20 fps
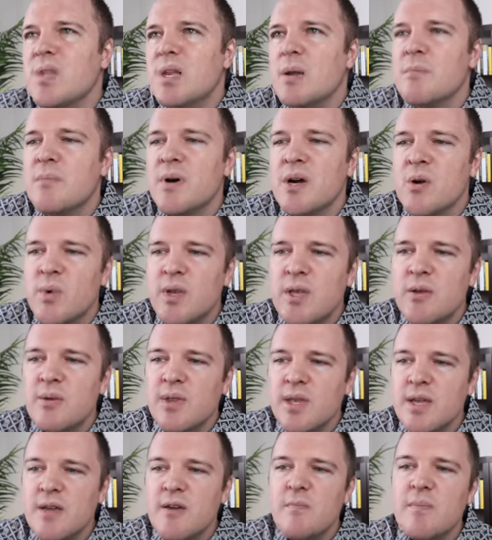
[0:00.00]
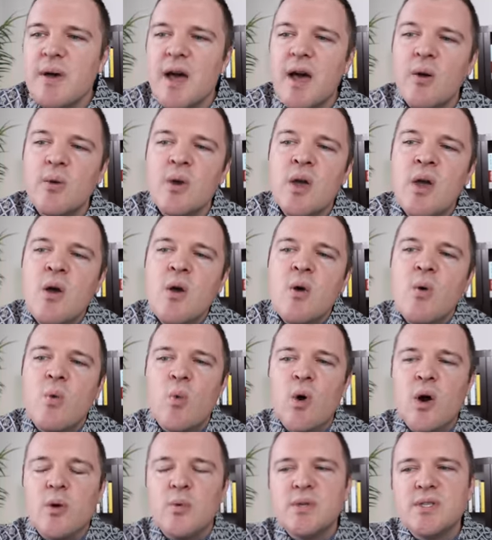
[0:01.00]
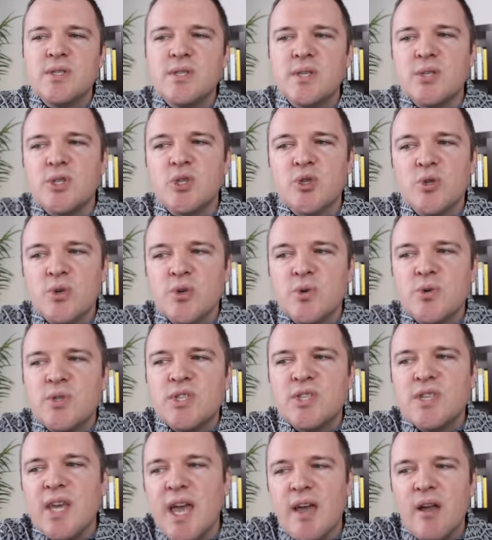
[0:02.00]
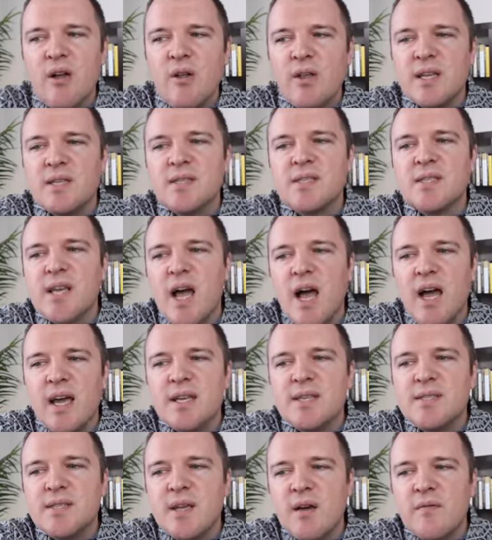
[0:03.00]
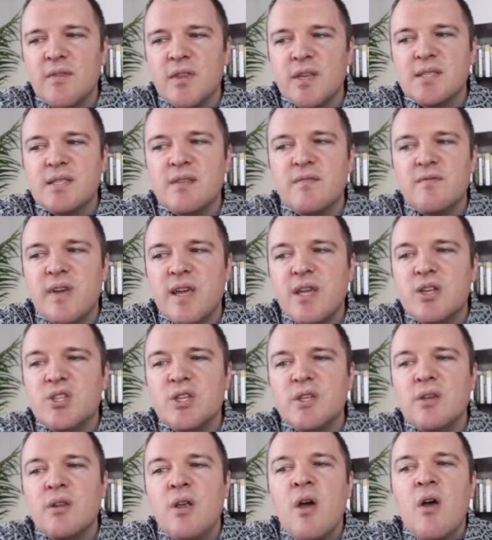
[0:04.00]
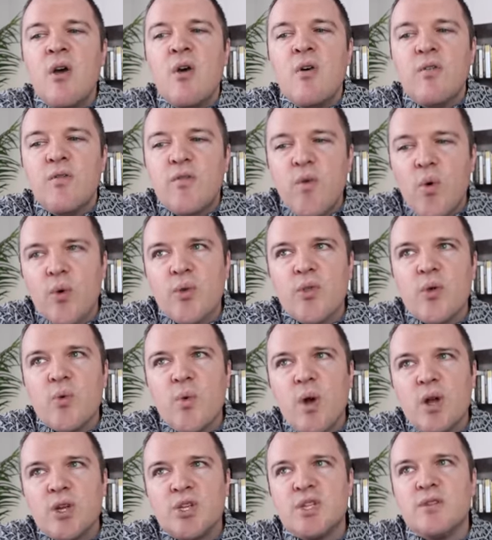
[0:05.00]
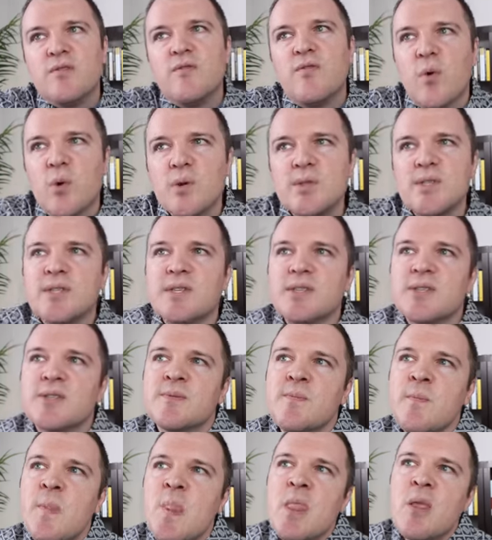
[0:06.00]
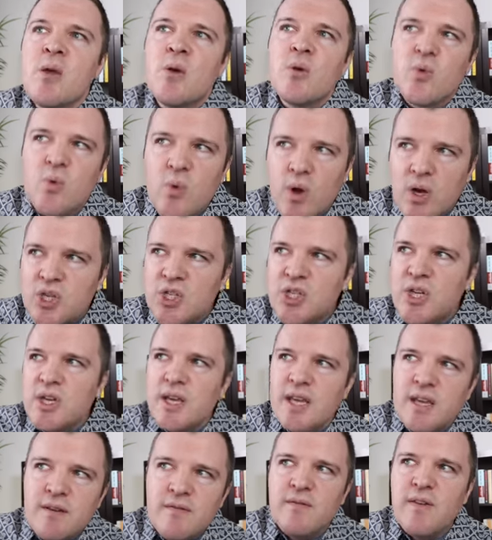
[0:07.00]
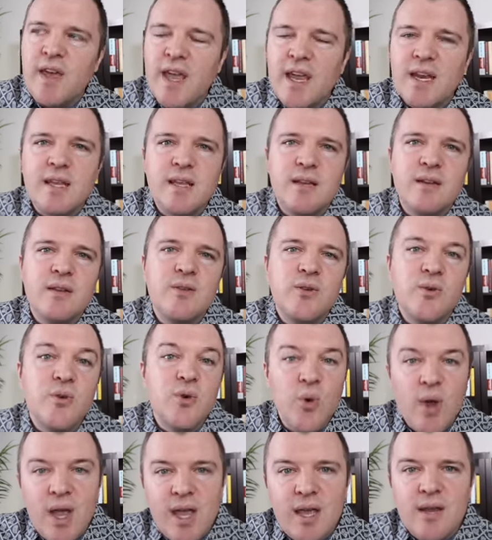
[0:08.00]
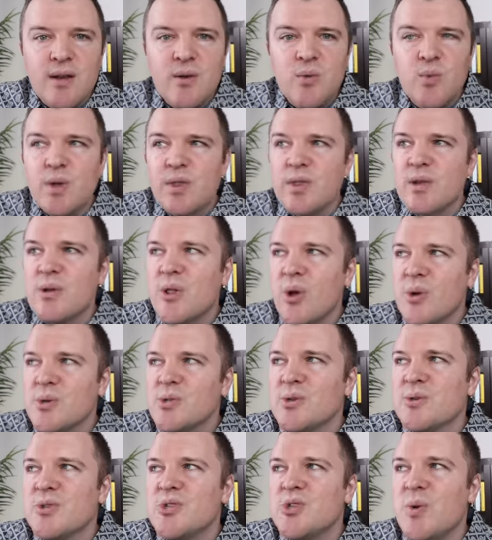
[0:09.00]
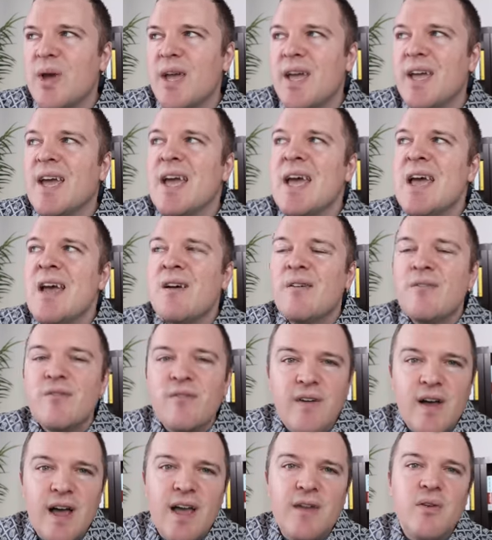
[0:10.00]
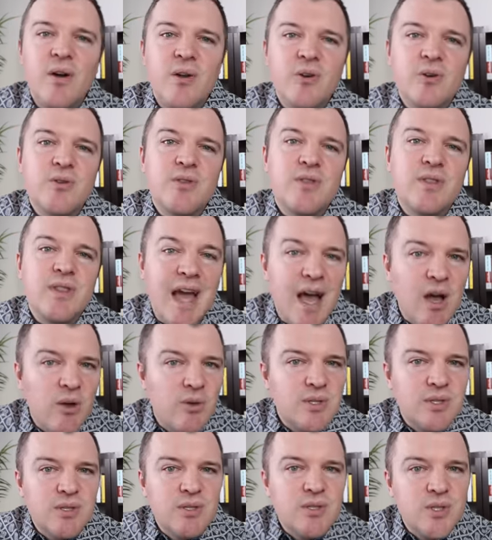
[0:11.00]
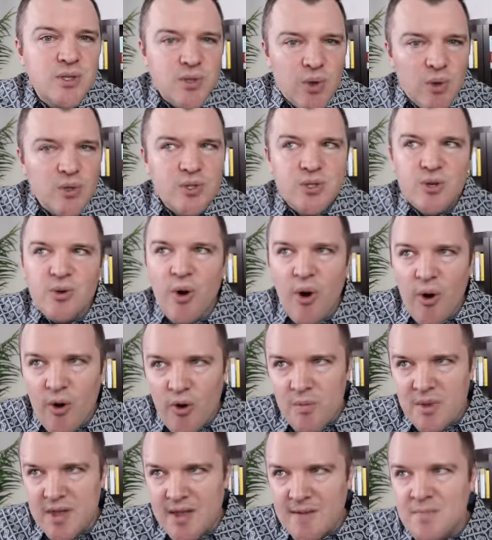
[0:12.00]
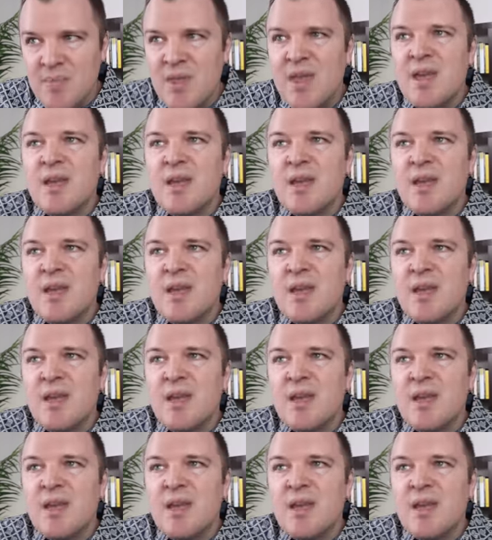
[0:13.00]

But when you think about what was the true scale and size of this invasion for the Russian forces, Russia invaded Ukraine with closer to a 500,000 soldier army.